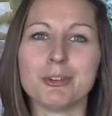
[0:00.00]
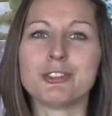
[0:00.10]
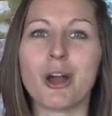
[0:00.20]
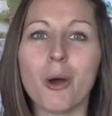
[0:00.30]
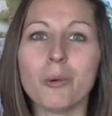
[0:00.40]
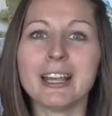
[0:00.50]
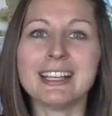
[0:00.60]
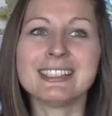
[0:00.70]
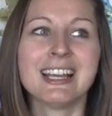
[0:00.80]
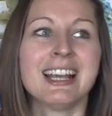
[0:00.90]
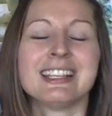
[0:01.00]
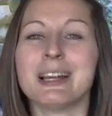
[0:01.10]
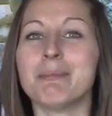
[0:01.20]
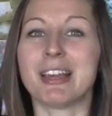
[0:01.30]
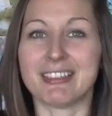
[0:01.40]
there's always
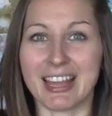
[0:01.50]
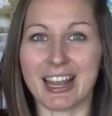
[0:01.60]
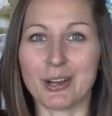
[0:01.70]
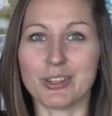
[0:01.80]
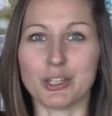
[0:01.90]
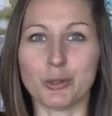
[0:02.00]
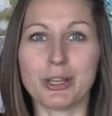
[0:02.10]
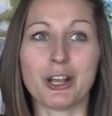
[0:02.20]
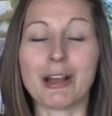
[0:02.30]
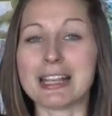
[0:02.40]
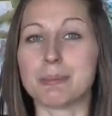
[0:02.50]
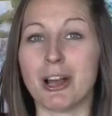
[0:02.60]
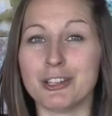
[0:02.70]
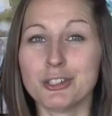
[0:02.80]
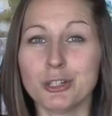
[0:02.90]
something there that you can grasp
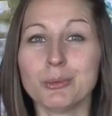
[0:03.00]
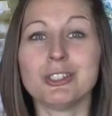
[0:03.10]
onto,